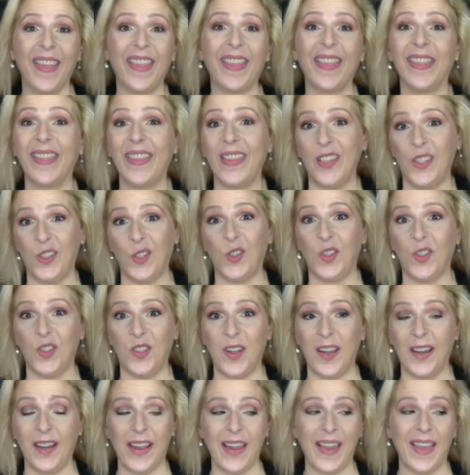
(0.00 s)
These are
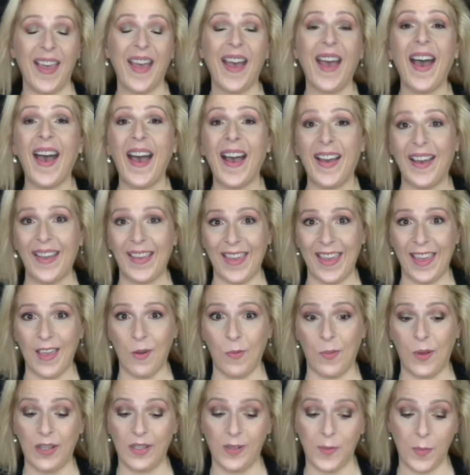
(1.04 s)
stunning. I can't
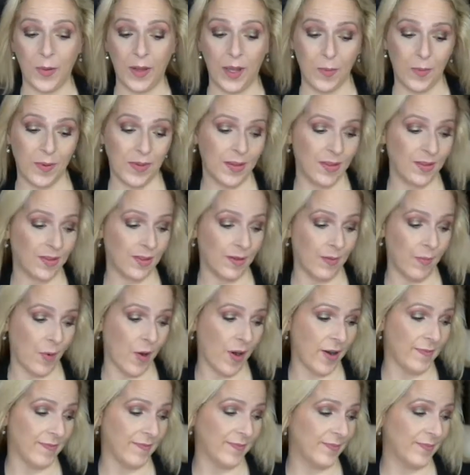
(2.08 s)
wait to play with this some more.